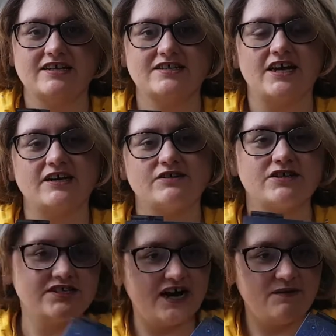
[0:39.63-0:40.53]
So to
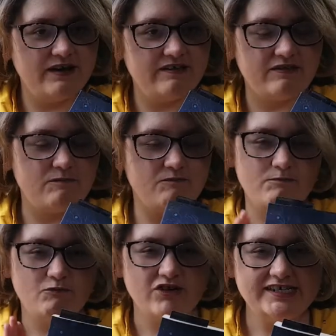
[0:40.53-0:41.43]
start with,
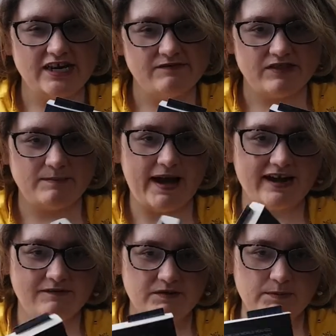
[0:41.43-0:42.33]
read over the back
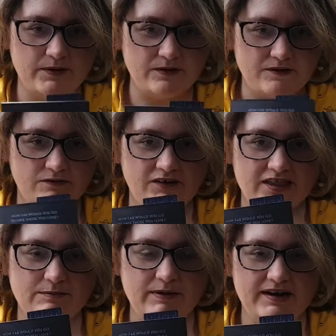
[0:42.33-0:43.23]
of the book, read
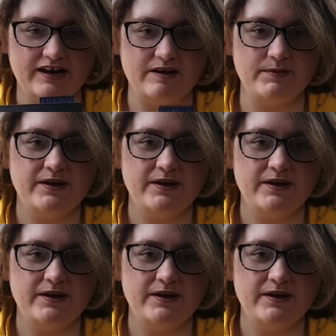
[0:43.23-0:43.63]
the blurb,